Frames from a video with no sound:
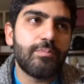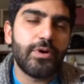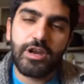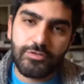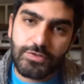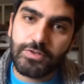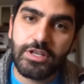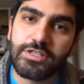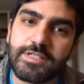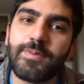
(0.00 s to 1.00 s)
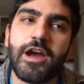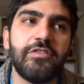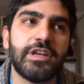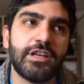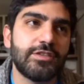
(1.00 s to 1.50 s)
but it's really
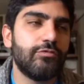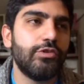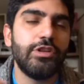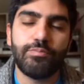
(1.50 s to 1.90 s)
inspiring and it really